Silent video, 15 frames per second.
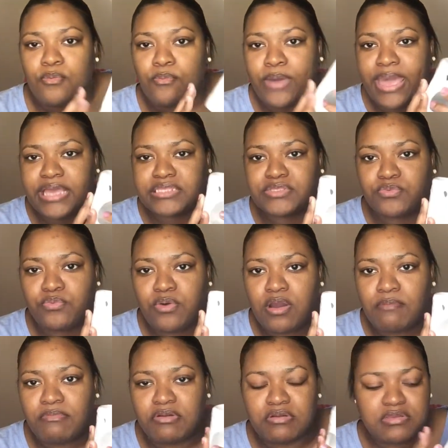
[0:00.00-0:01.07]
wax
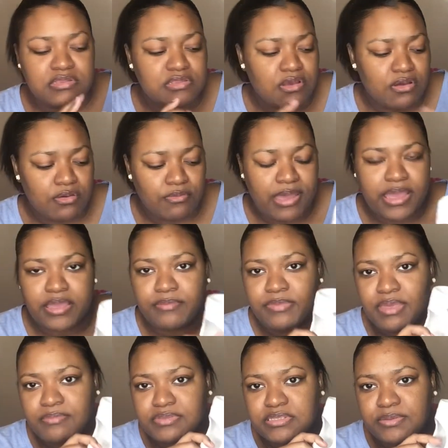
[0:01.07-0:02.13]
warmer, so I can
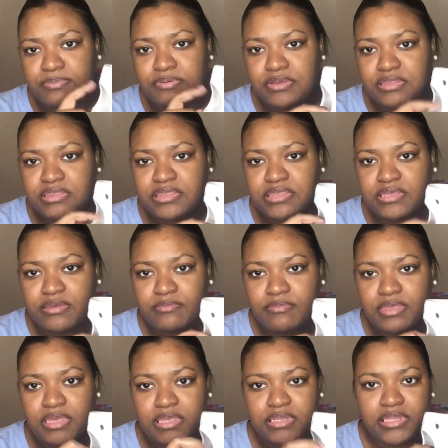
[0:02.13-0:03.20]
be able to put them
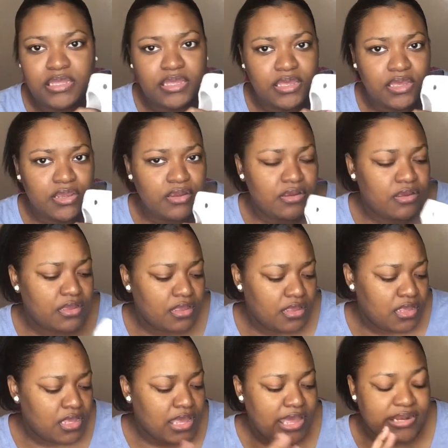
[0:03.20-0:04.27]
in here.
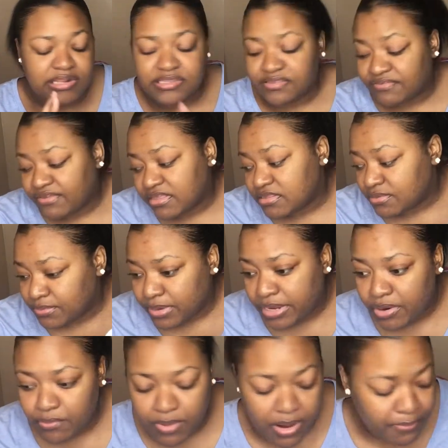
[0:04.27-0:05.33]
I need to find
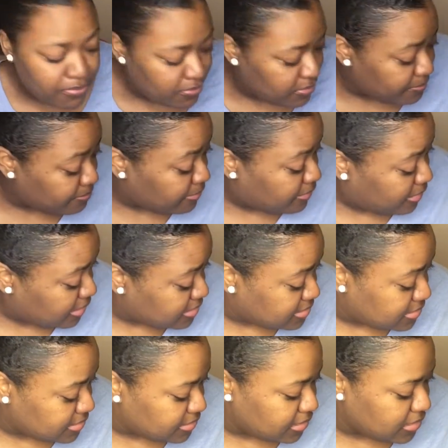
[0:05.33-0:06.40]
somewhere where I'm going to place
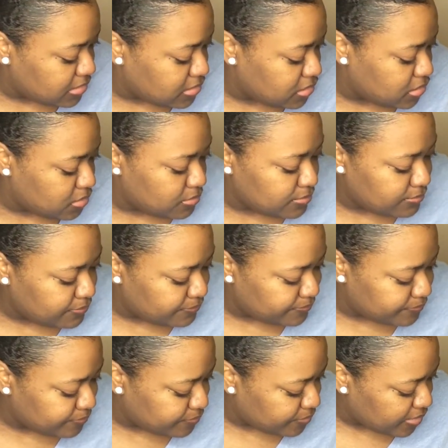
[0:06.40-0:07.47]
this at too.
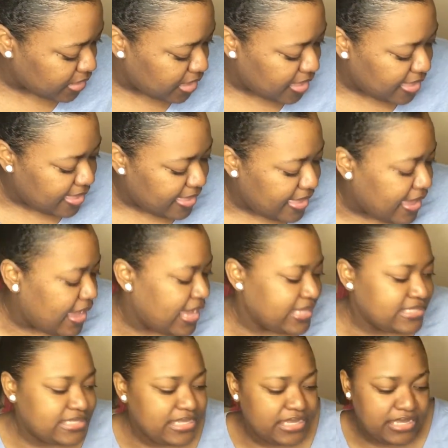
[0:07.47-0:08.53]

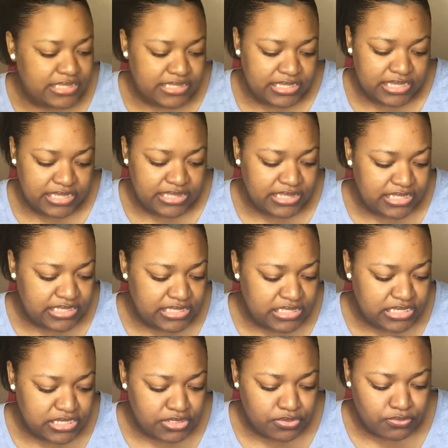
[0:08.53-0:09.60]
I did get this
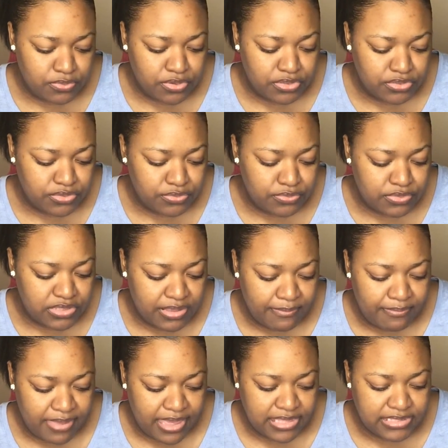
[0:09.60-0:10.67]
general use
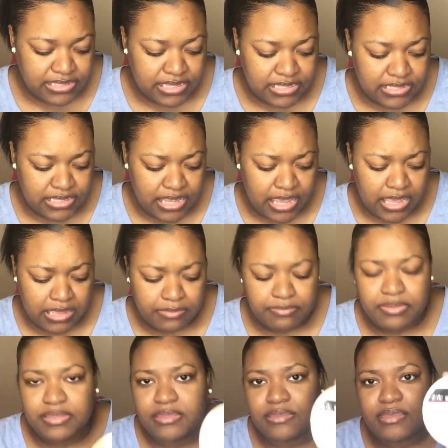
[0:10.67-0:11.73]
masking tape.
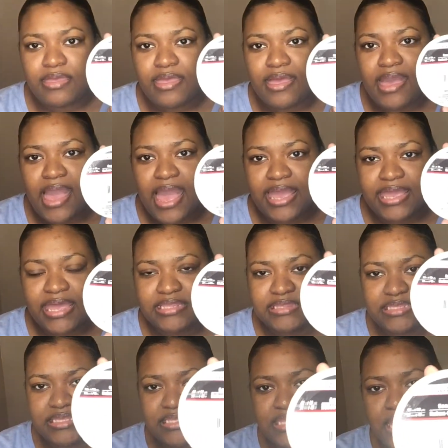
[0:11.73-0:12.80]
I got this